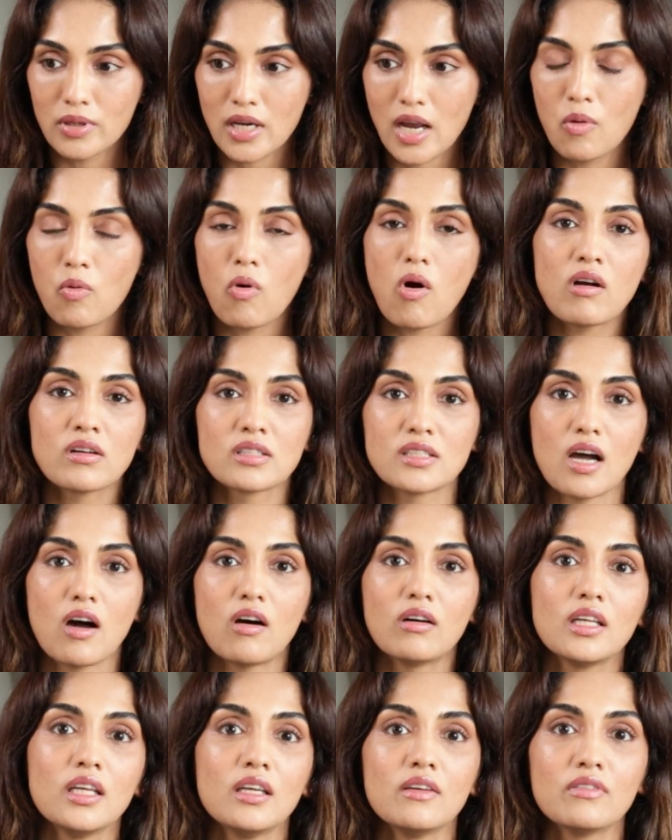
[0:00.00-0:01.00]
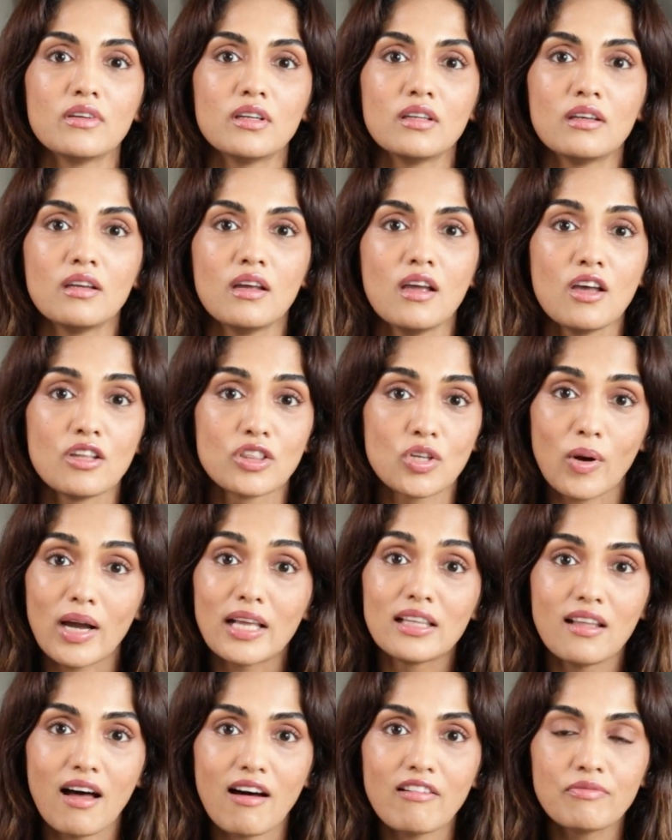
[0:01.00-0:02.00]
when I walked out. Even though
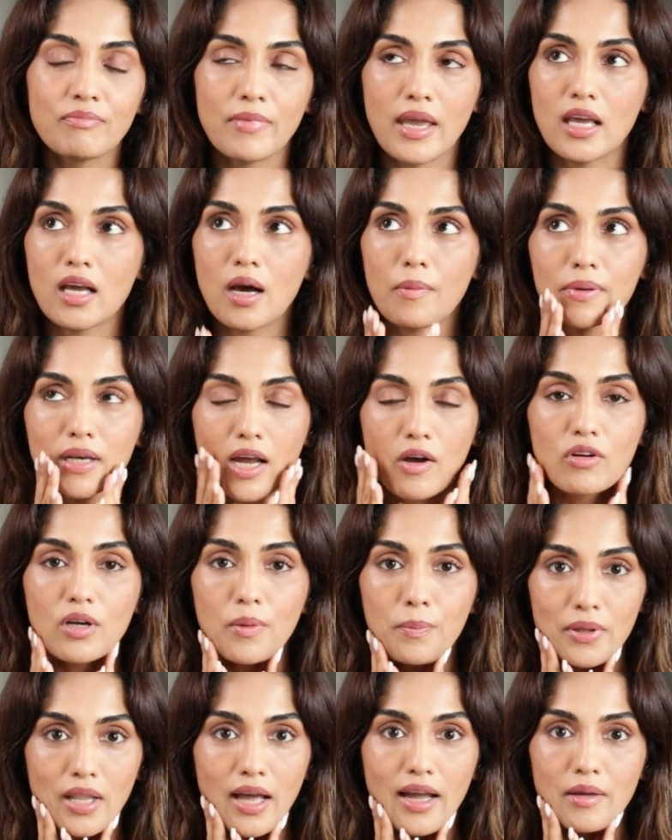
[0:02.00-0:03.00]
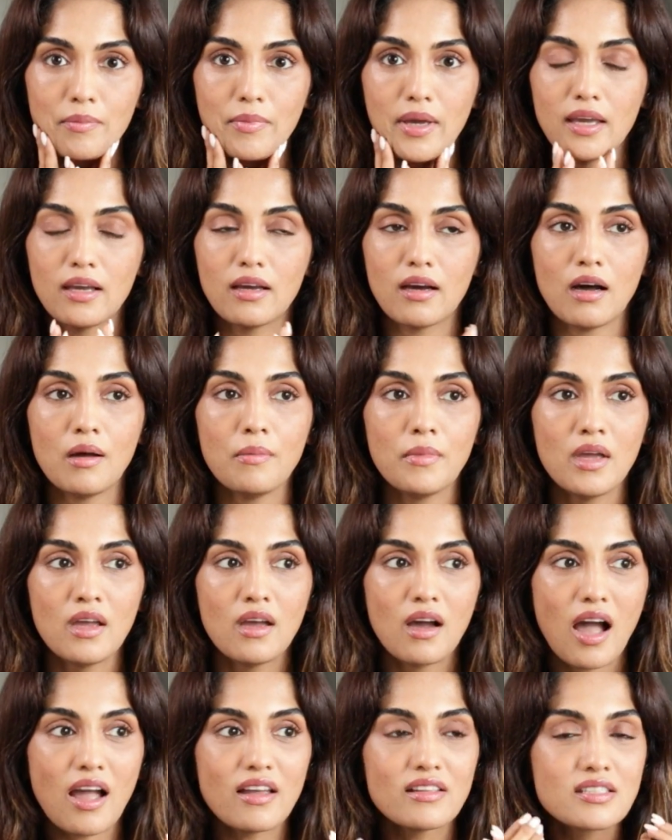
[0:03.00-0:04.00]
I love makeup and I would apply makeup,
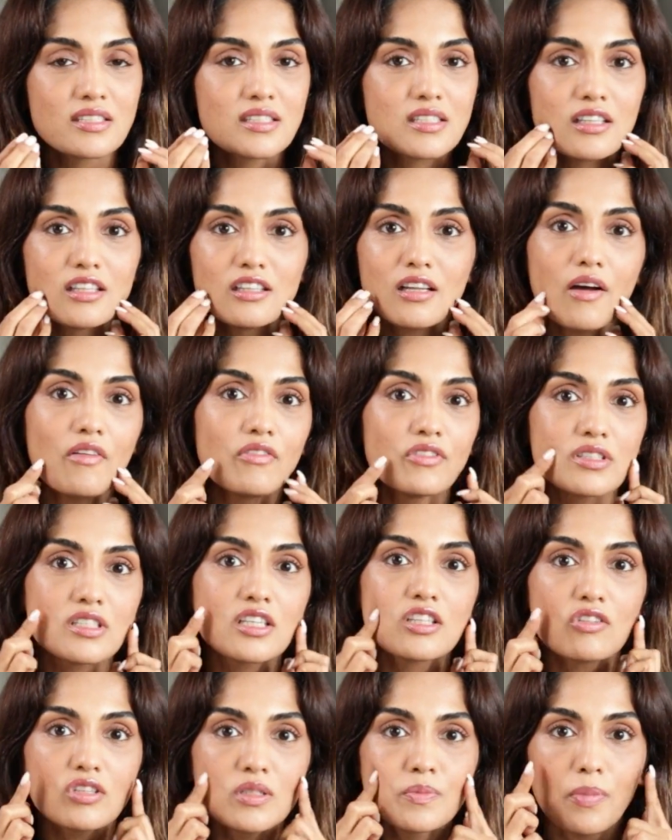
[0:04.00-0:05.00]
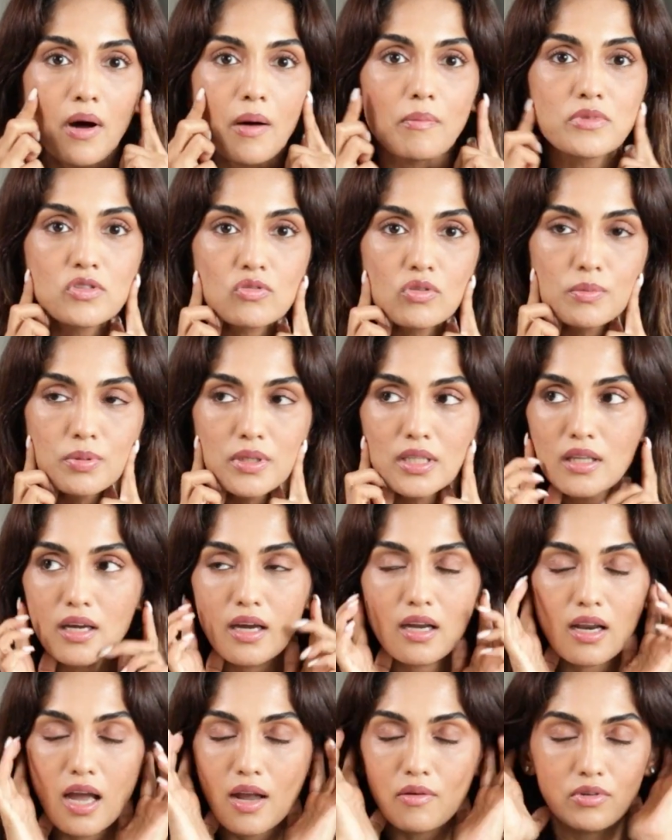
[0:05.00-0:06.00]
I still, obviously those bumps would be
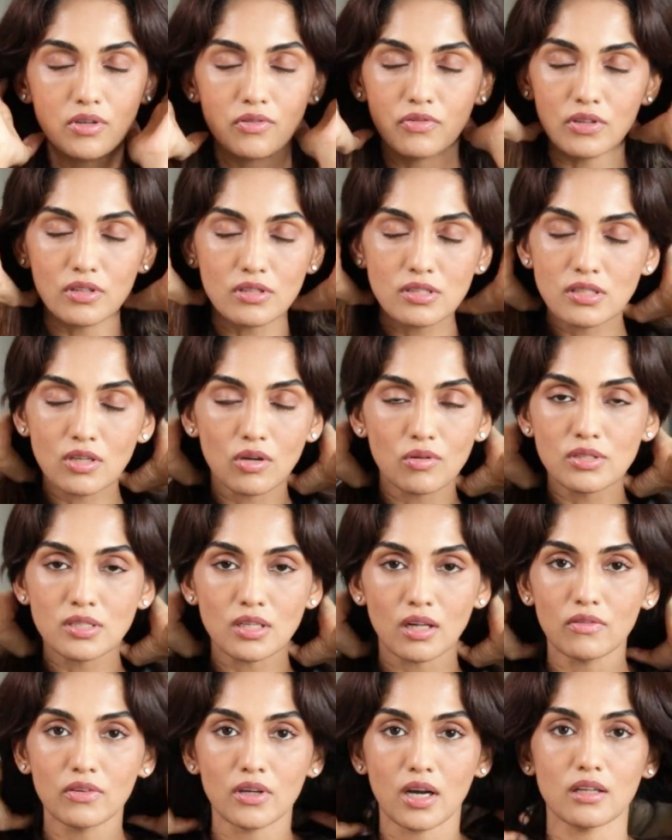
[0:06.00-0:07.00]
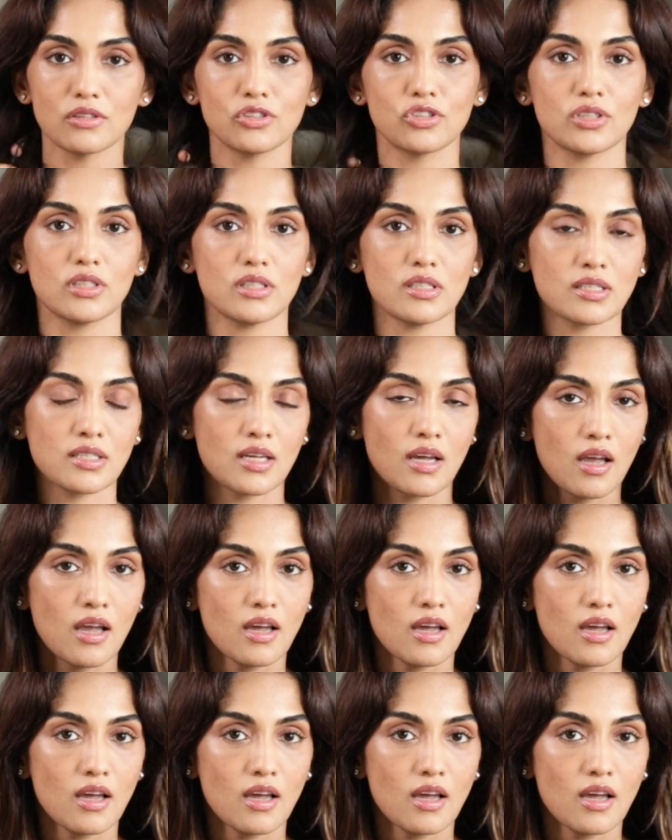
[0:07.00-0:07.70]
there and I would feel so self-conscious.